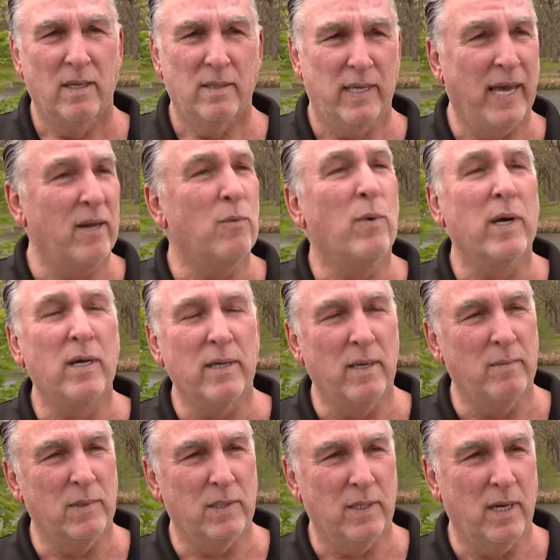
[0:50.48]
Ted
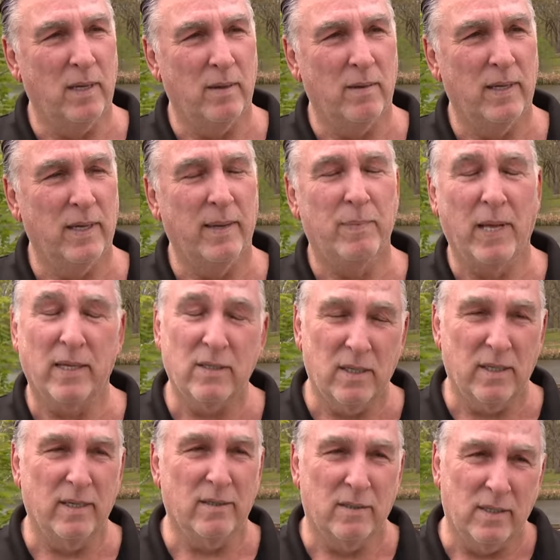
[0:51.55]
Williams, you know, plus
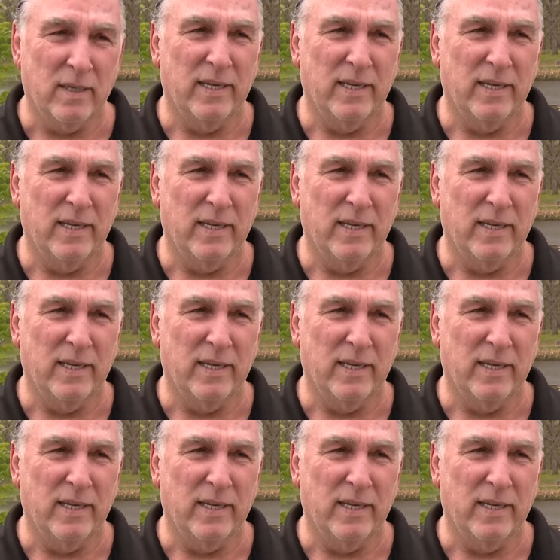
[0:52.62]
his